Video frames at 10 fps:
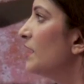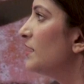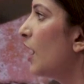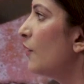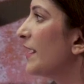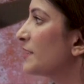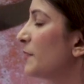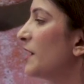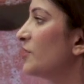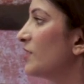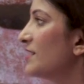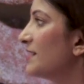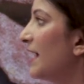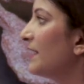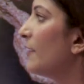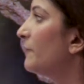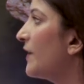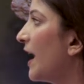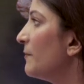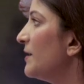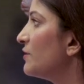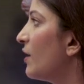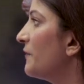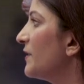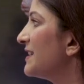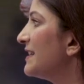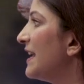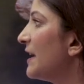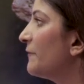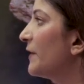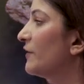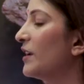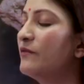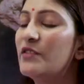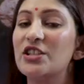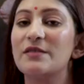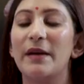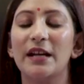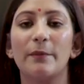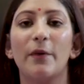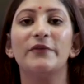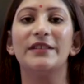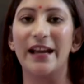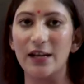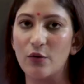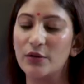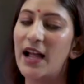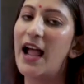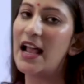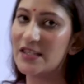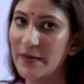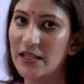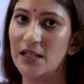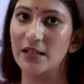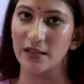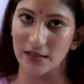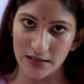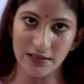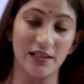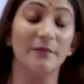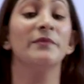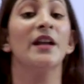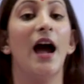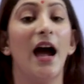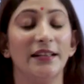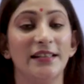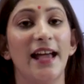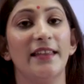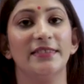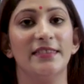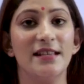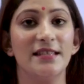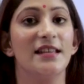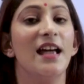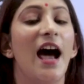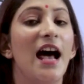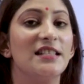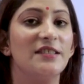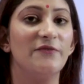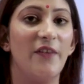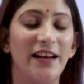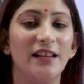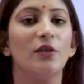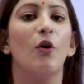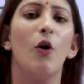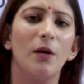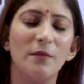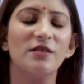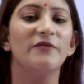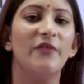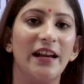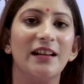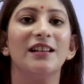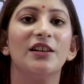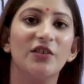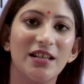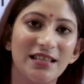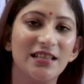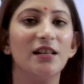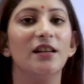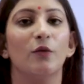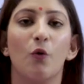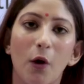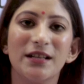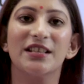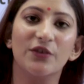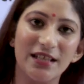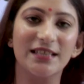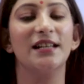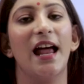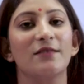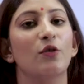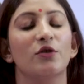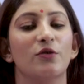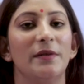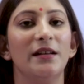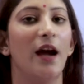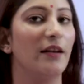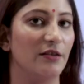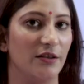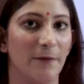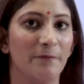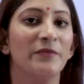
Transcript: Now explanation is that a fragment of a snake figurine which is made up of terracotta has been unearthed. Other than this, a spherical, almost spherical crystal, quartz crystal has also been unearthed.